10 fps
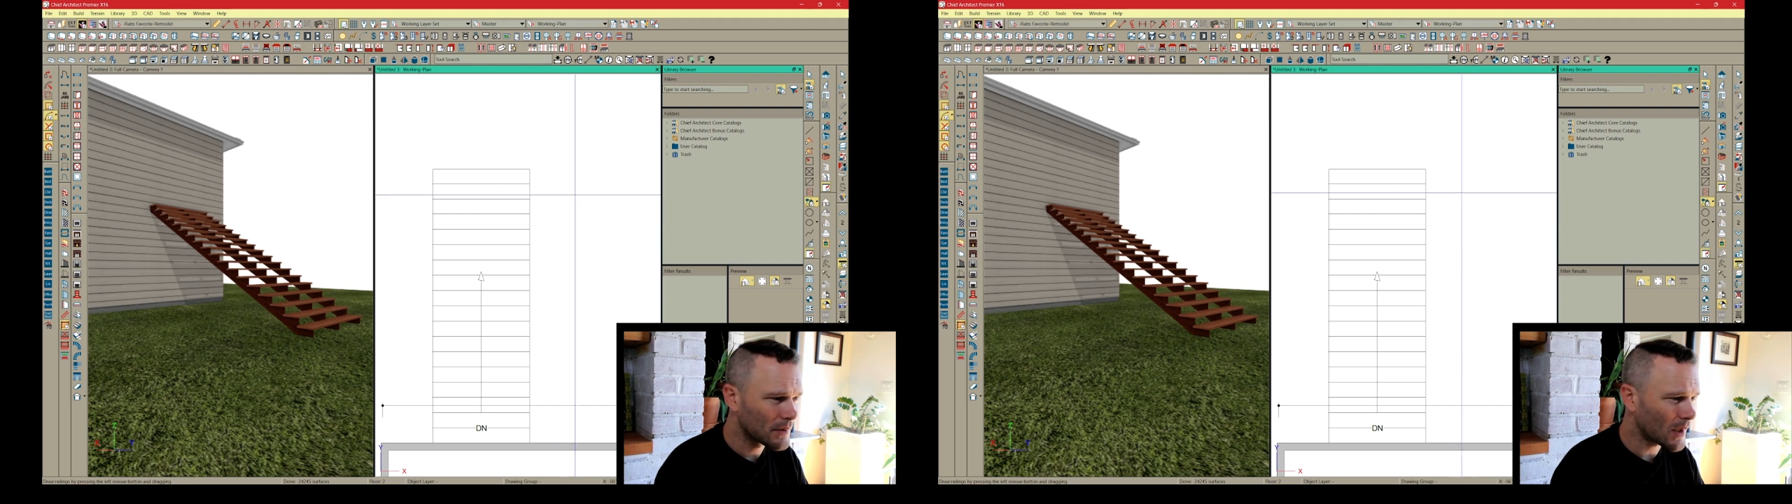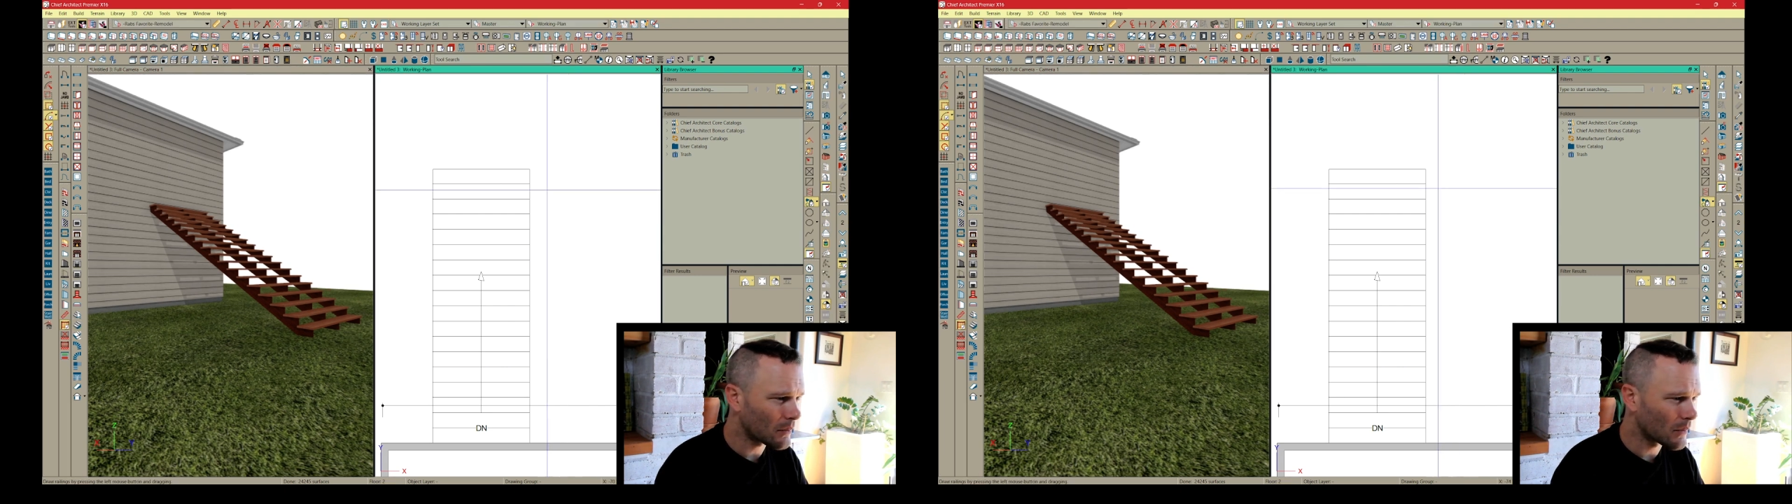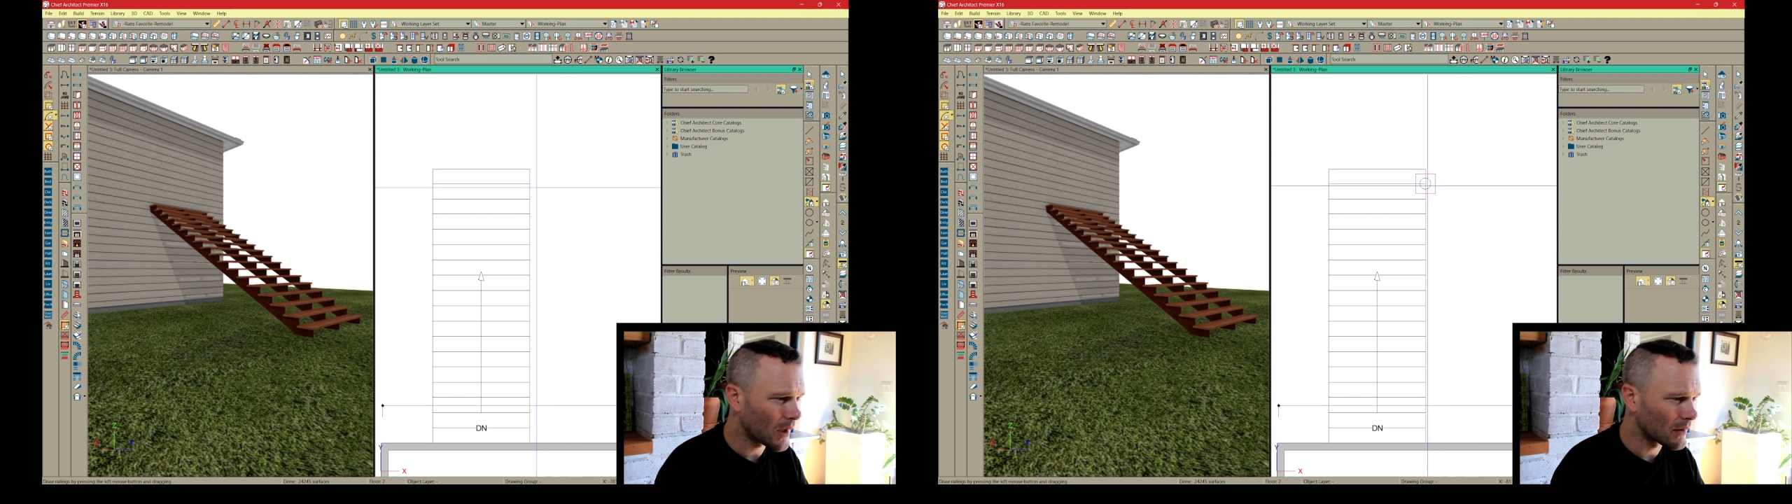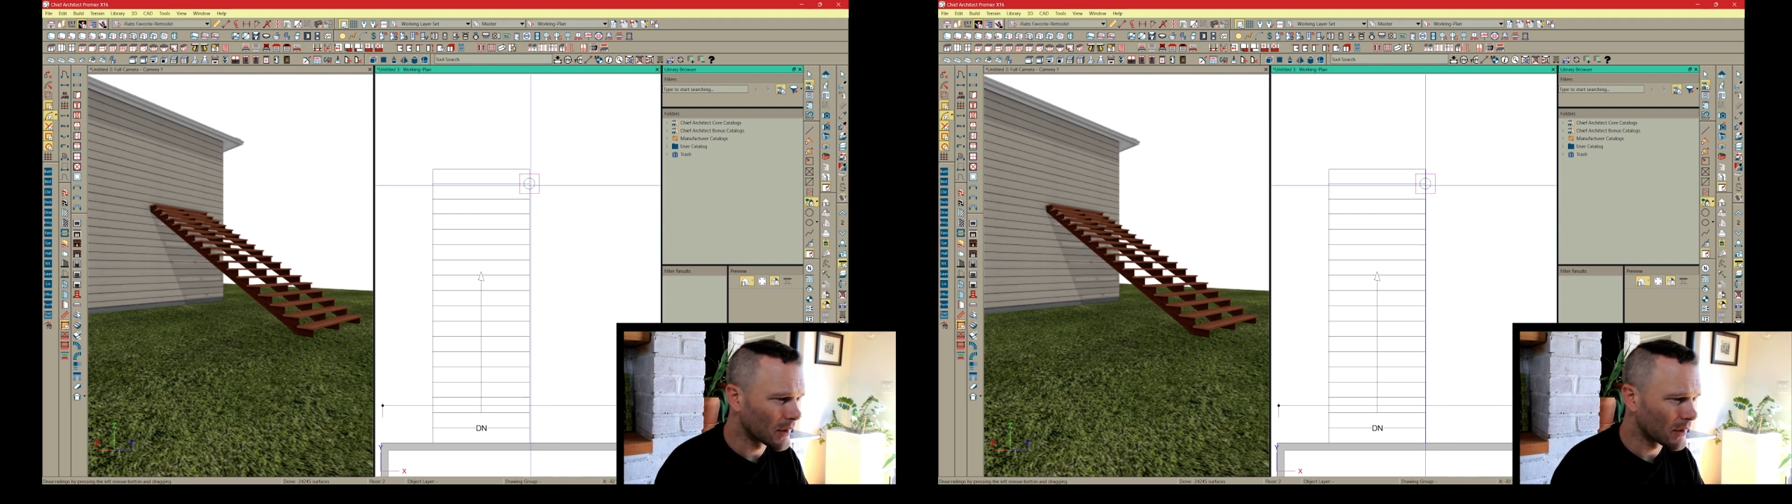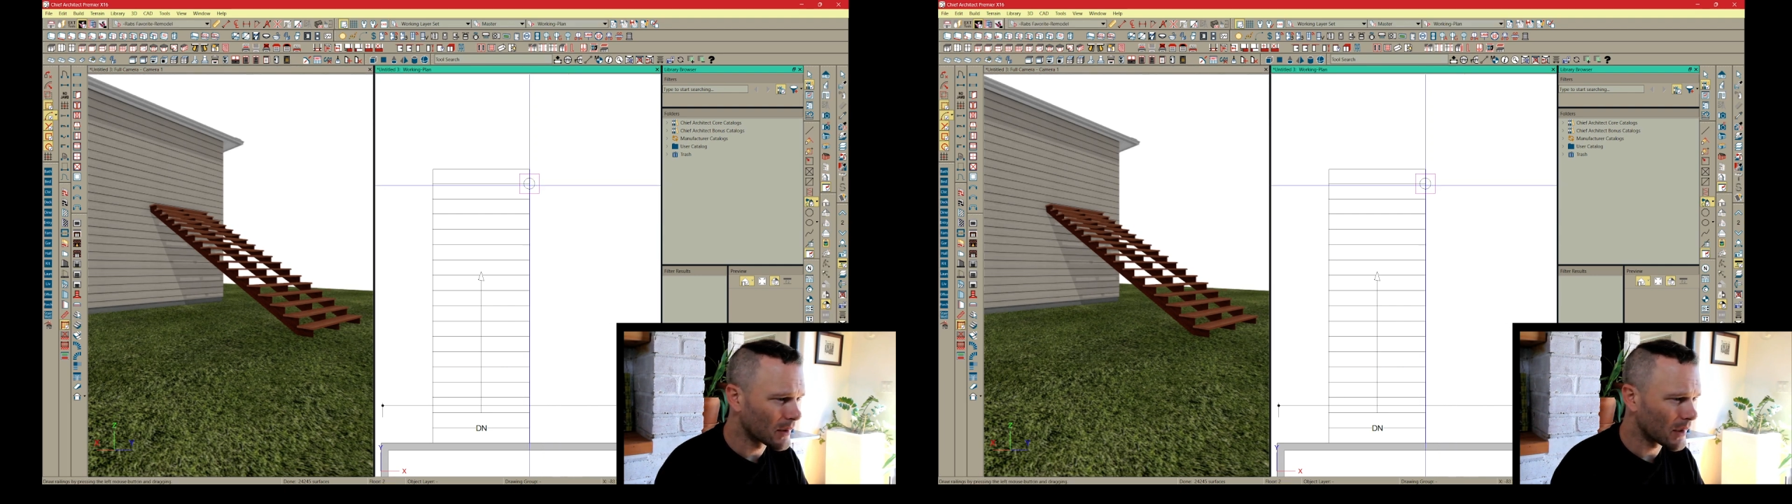that
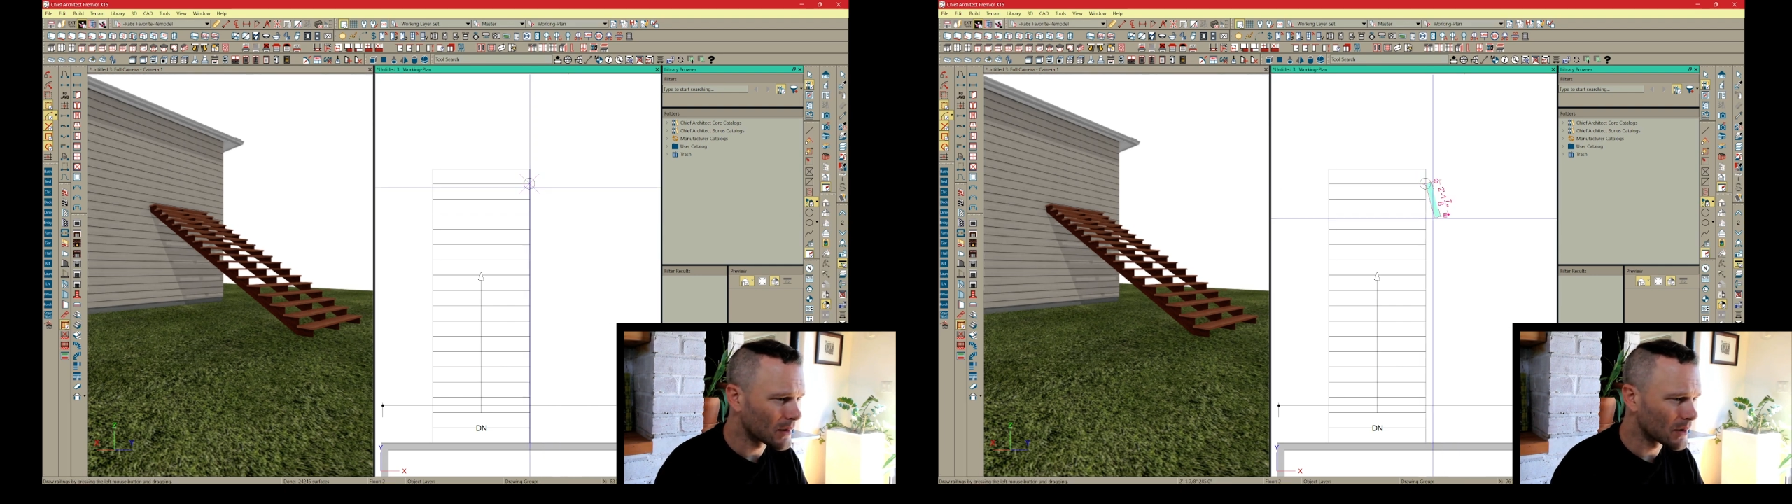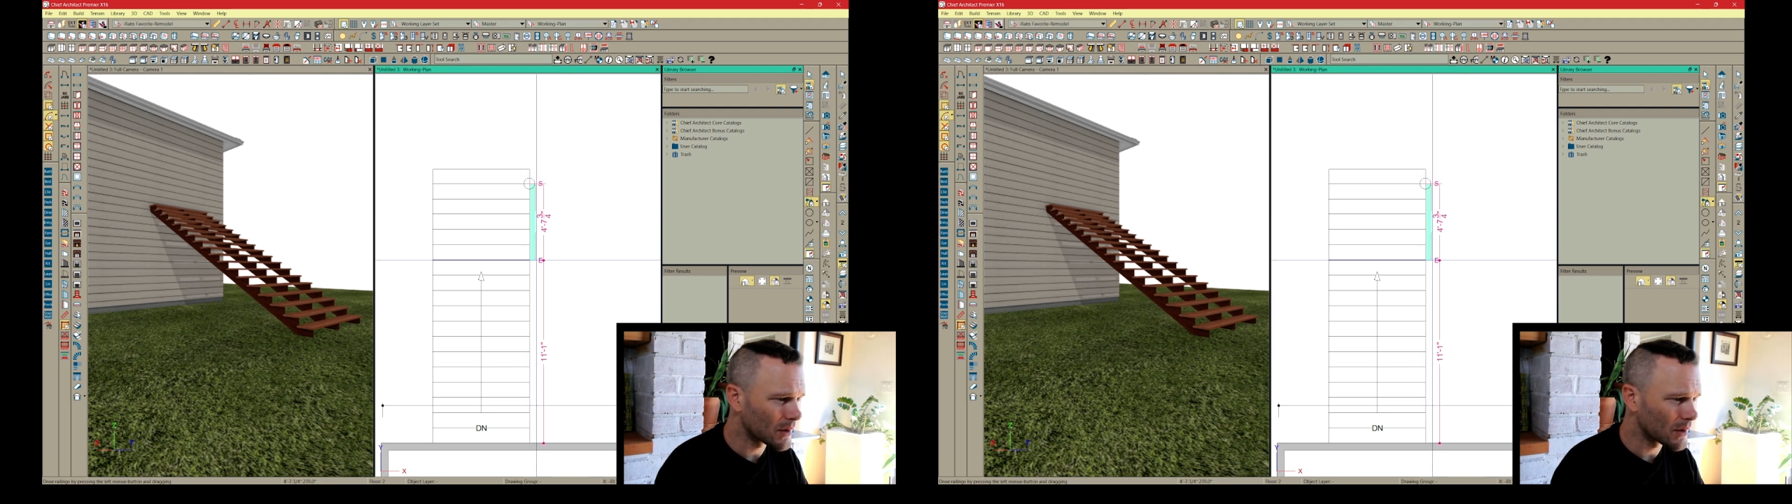railing, and